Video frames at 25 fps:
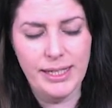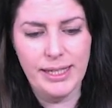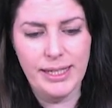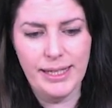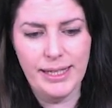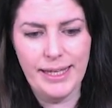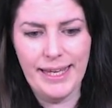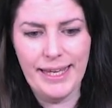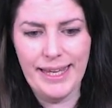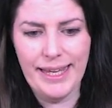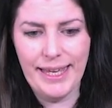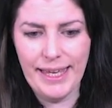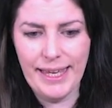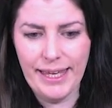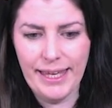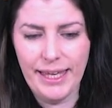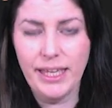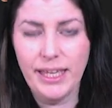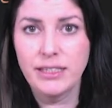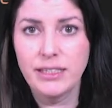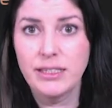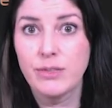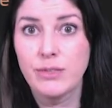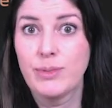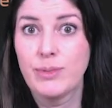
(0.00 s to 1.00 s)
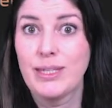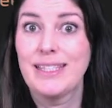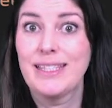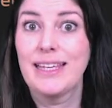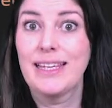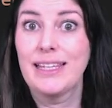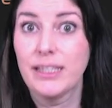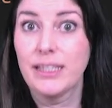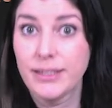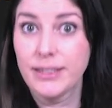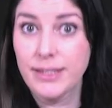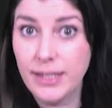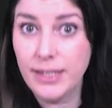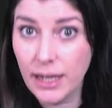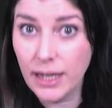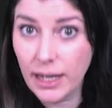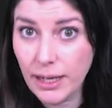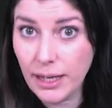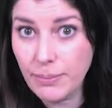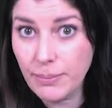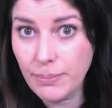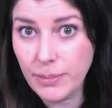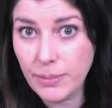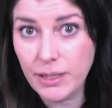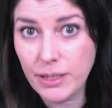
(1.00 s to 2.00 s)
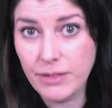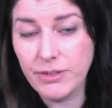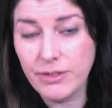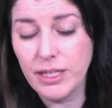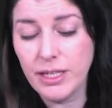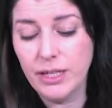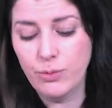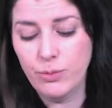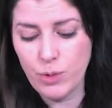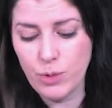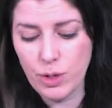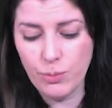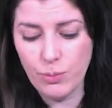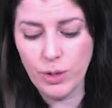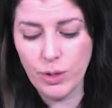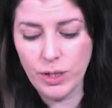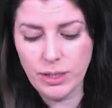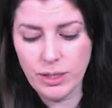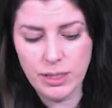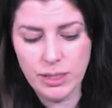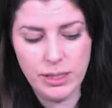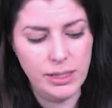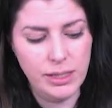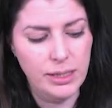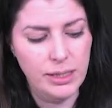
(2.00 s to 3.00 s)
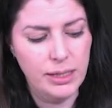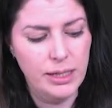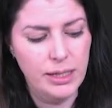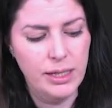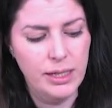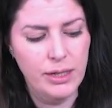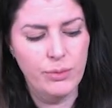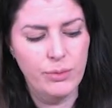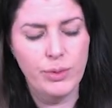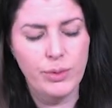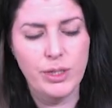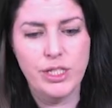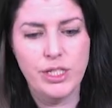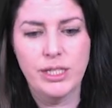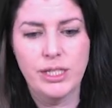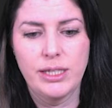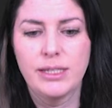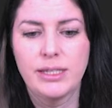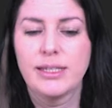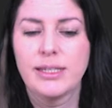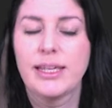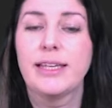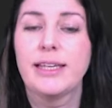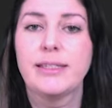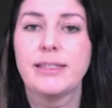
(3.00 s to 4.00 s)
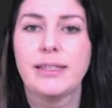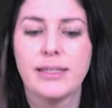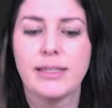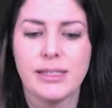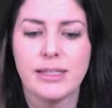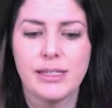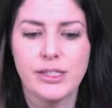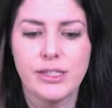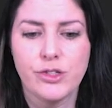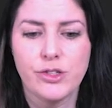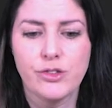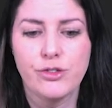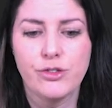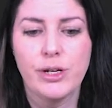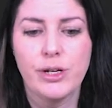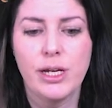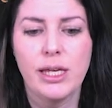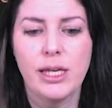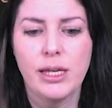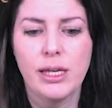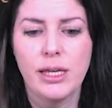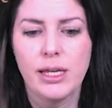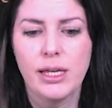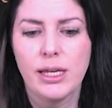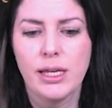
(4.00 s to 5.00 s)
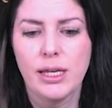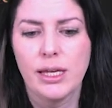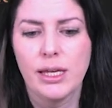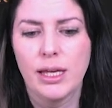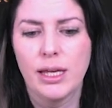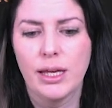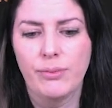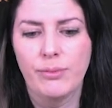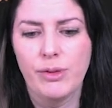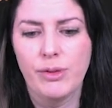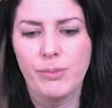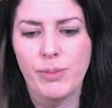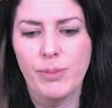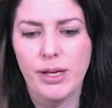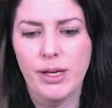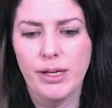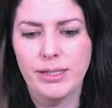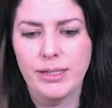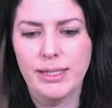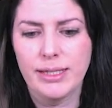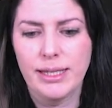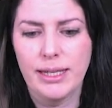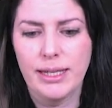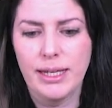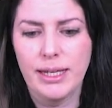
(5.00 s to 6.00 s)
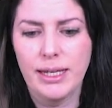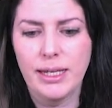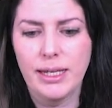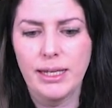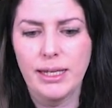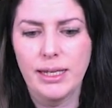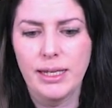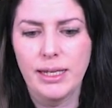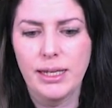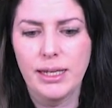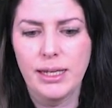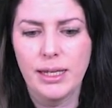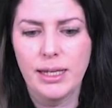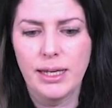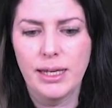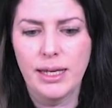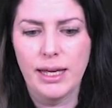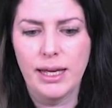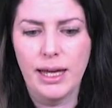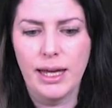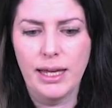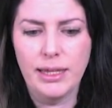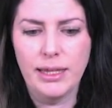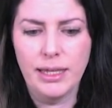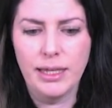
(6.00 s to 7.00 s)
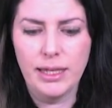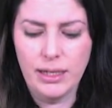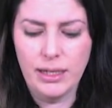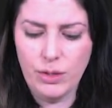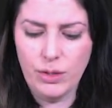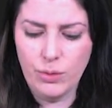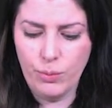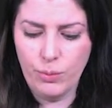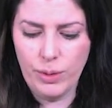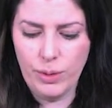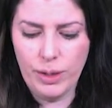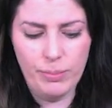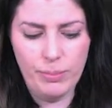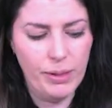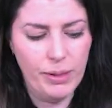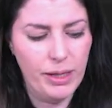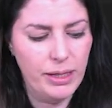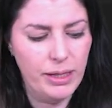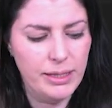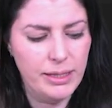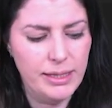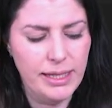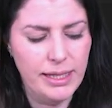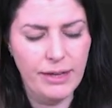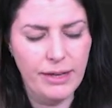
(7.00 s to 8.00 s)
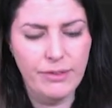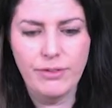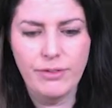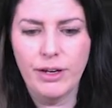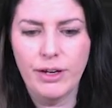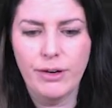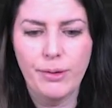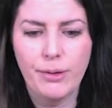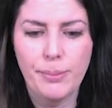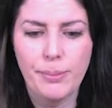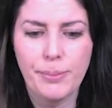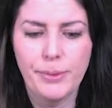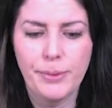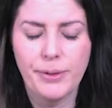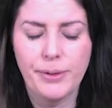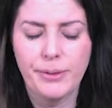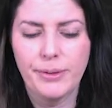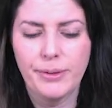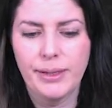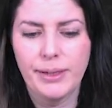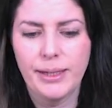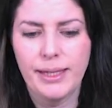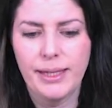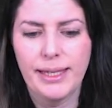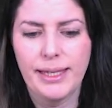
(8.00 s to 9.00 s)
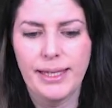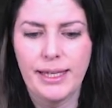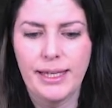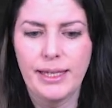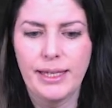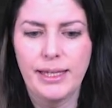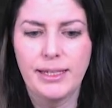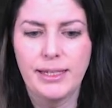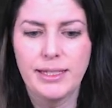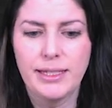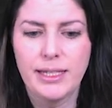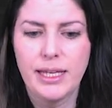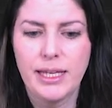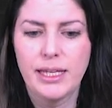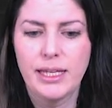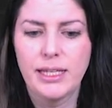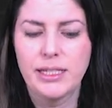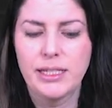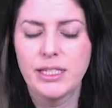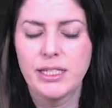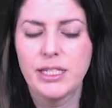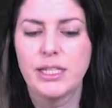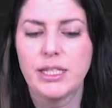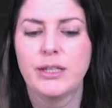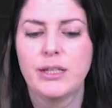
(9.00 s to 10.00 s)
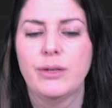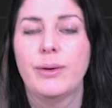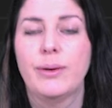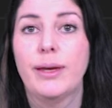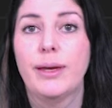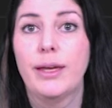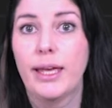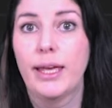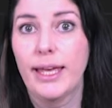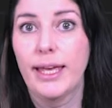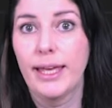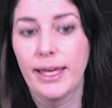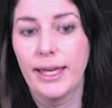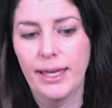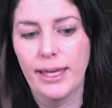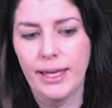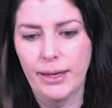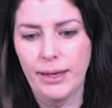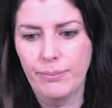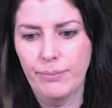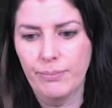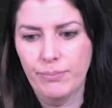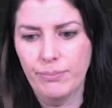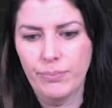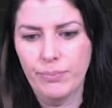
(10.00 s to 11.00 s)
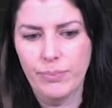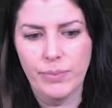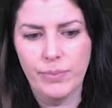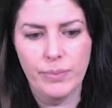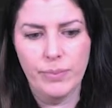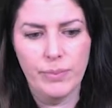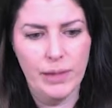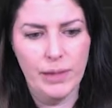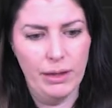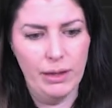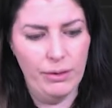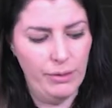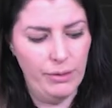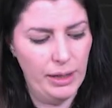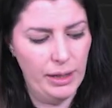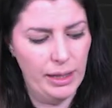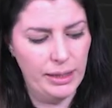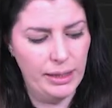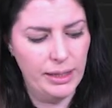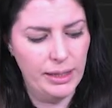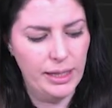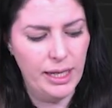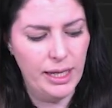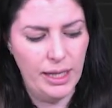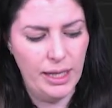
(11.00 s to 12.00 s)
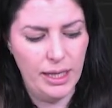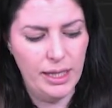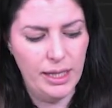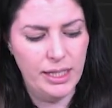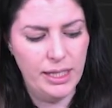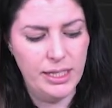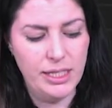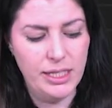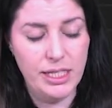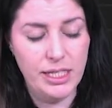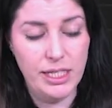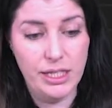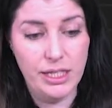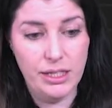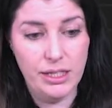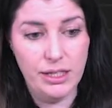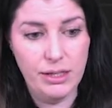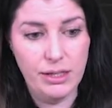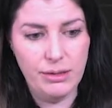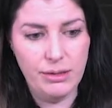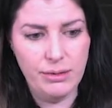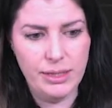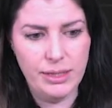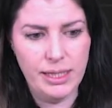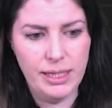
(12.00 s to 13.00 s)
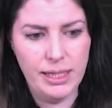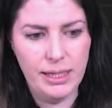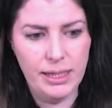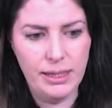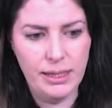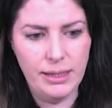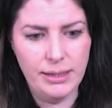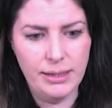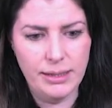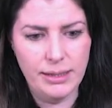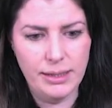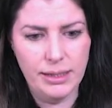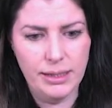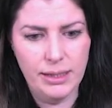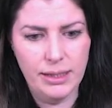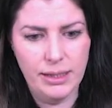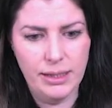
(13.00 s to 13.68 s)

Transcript: it here. So we say the type of thing we want, which in this case is a string, and we pass that in, and then we pass that variable into here. All right, to use this,